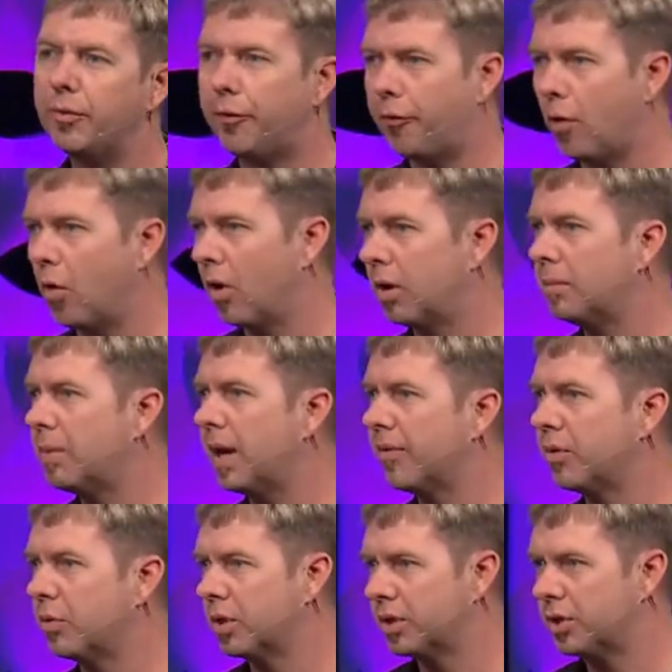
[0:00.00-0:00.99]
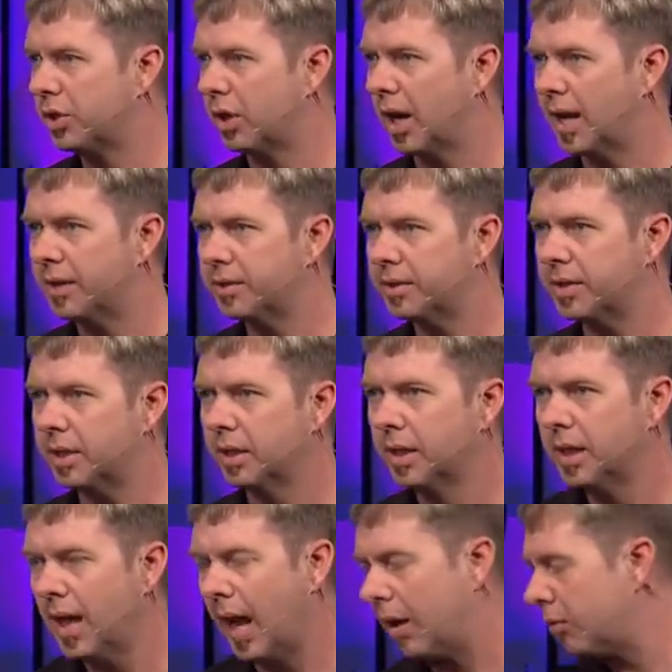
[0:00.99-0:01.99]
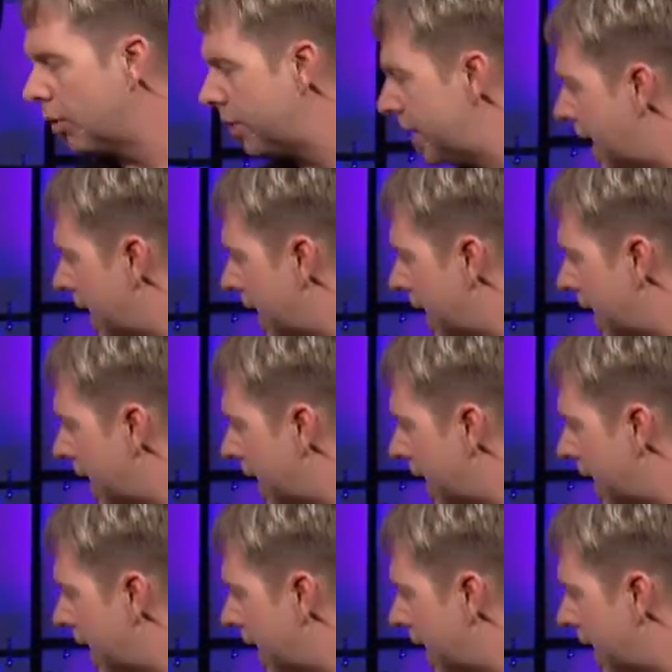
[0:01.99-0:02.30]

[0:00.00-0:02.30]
form of the word trust. I wrote it